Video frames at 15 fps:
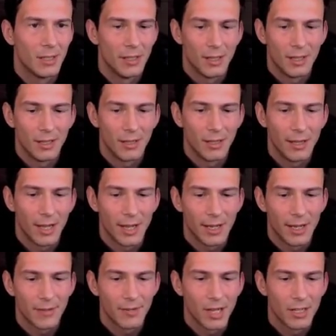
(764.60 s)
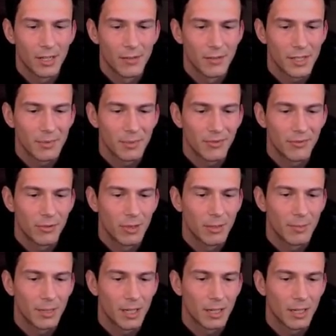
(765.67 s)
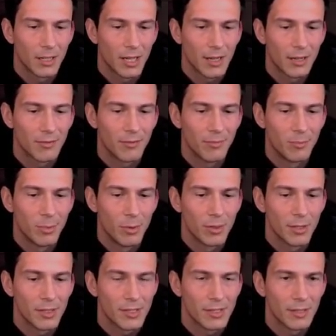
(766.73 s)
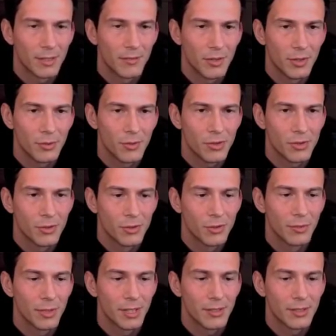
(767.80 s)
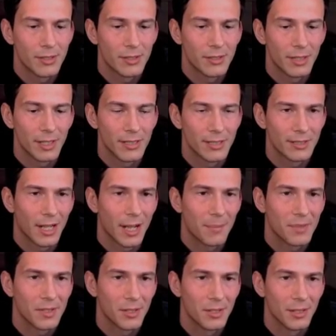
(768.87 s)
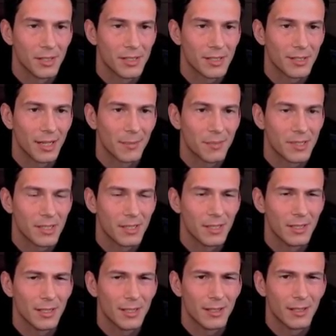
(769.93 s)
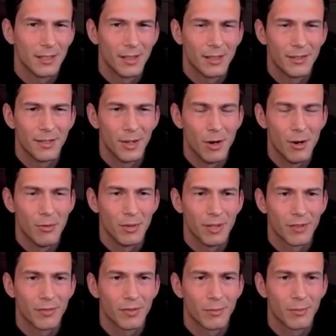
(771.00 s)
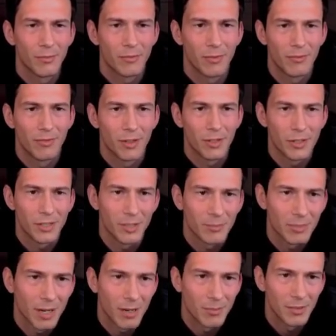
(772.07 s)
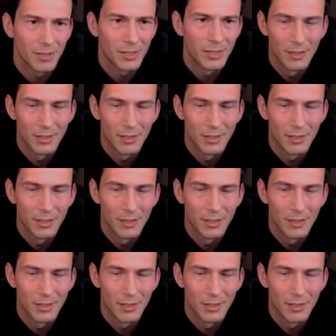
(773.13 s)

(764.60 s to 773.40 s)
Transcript: And I've gone over this before, but on a lot of boards, if you use screw-ins, it stops the O-ring from functioning properly.